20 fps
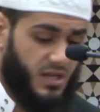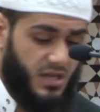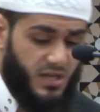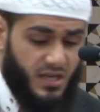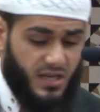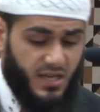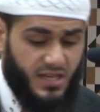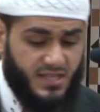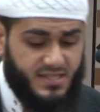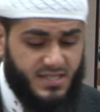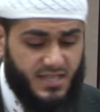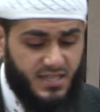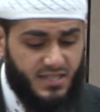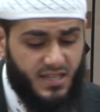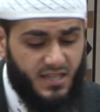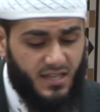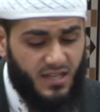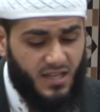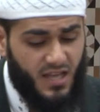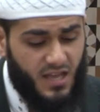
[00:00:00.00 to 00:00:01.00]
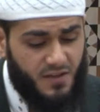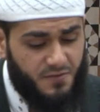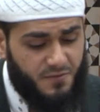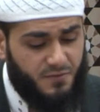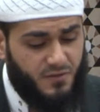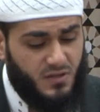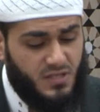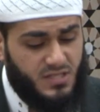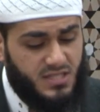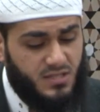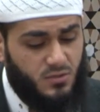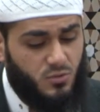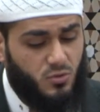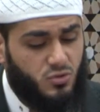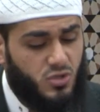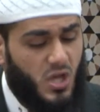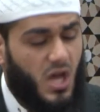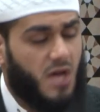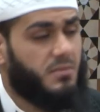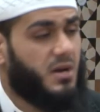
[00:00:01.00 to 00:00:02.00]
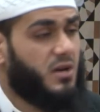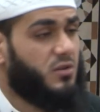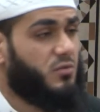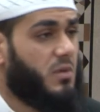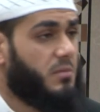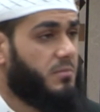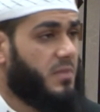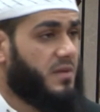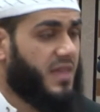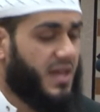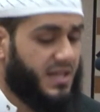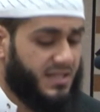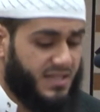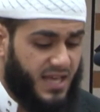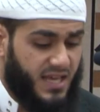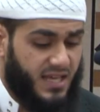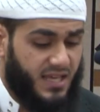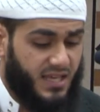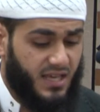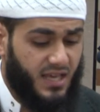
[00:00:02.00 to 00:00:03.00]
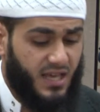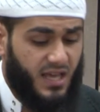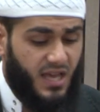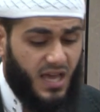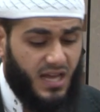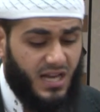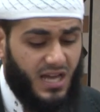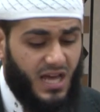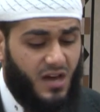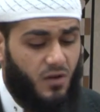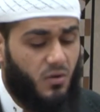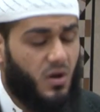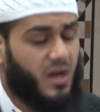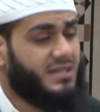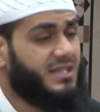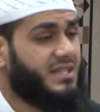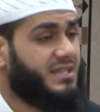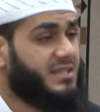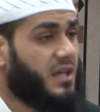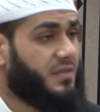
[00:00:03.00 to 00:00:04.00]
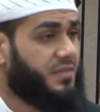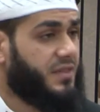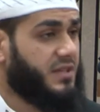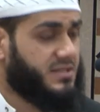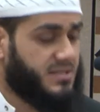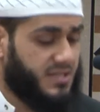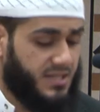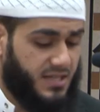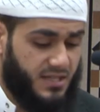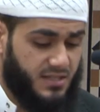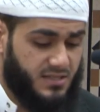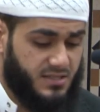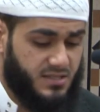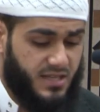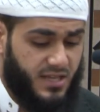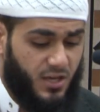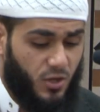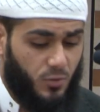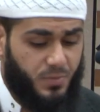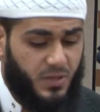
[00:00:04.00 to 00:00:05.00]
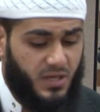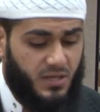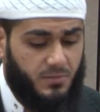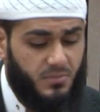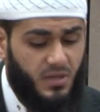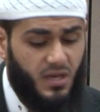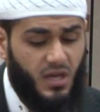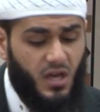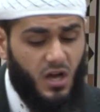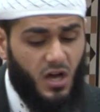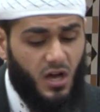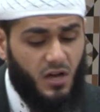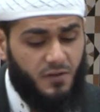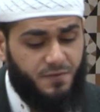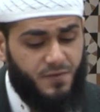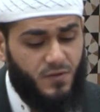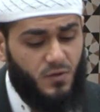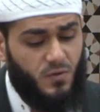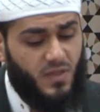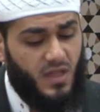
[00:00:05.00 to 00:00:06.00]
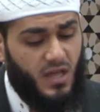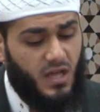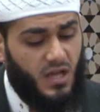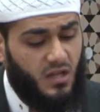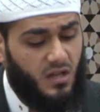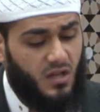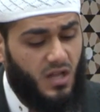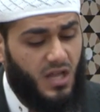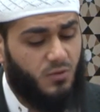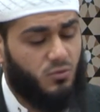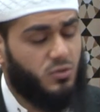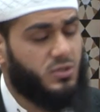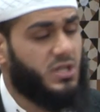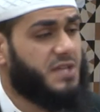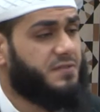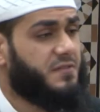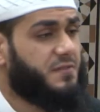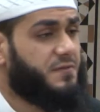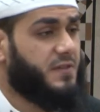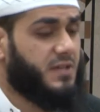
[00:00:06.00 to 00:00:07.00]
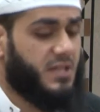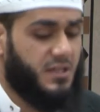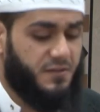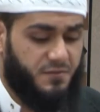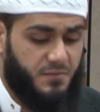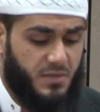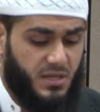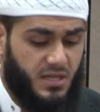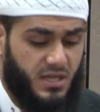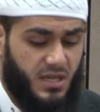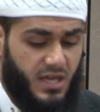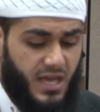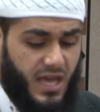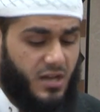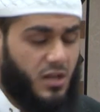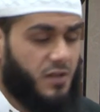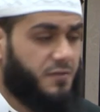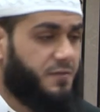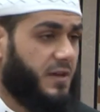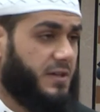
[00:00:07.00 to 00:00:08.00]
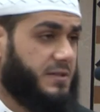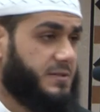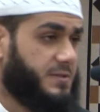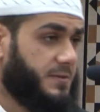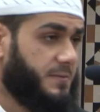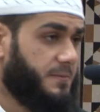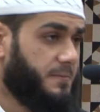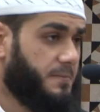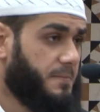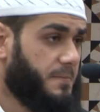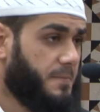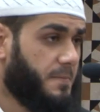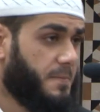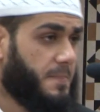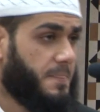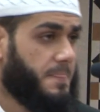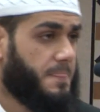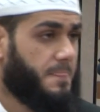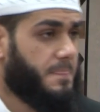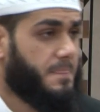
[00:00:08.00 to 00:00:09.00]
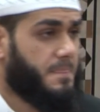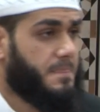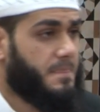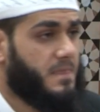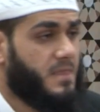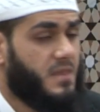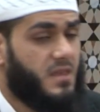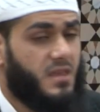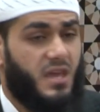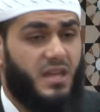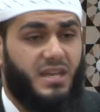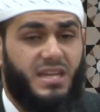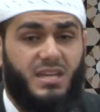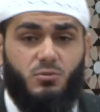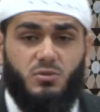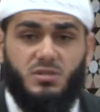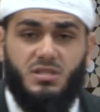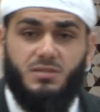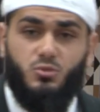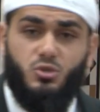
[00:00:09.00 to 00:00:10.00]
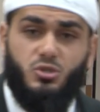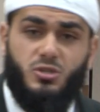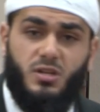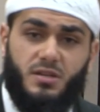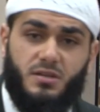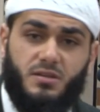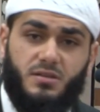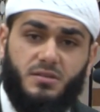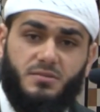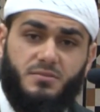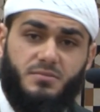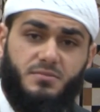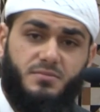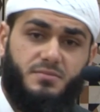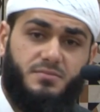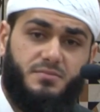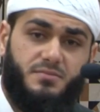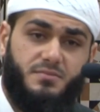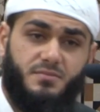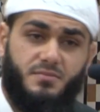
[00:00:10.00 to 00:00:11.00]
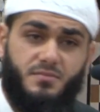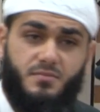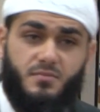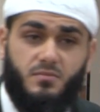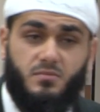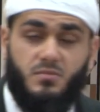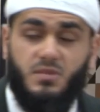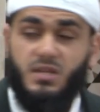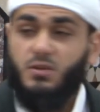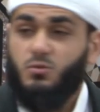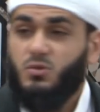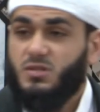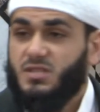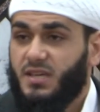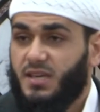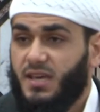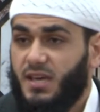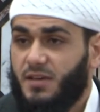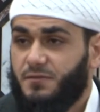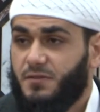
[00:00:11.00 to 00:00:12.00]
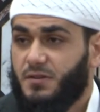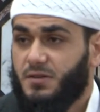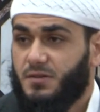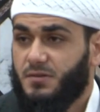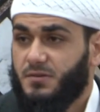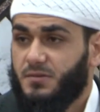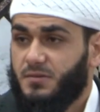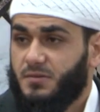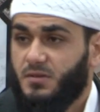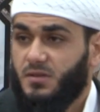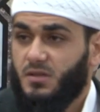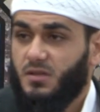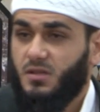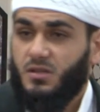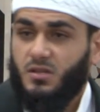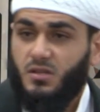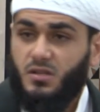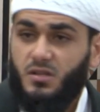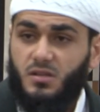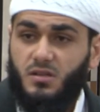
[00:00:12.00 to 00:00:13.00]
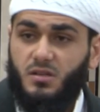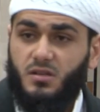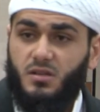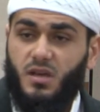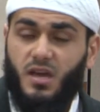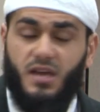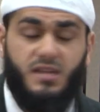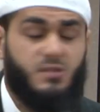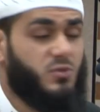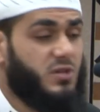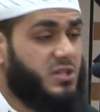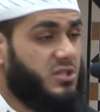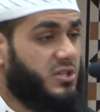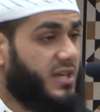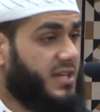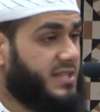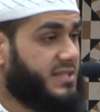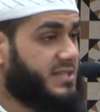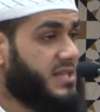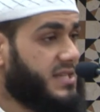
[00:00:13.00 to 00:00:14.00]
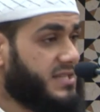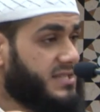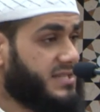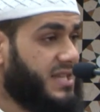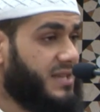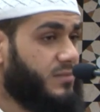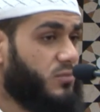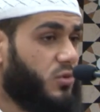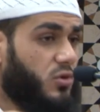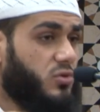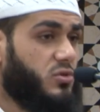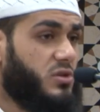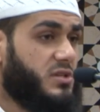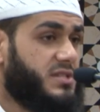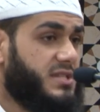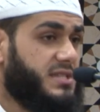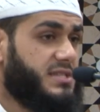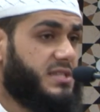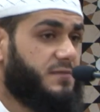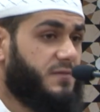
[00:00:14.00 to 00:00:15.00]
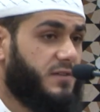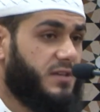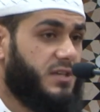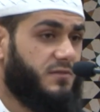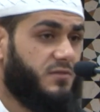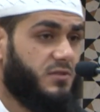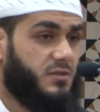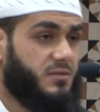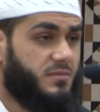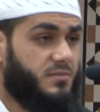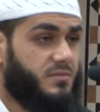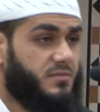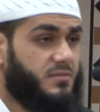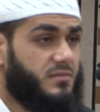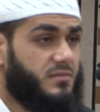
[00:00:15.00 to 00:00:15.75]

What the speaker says: He said, every single time I remember that day and how I did nothing to help him, I feel that Allah will never forgive me and I faint. And he was a mushrik. He was a kafir. And when you enter Islam, all your sins are forgiven.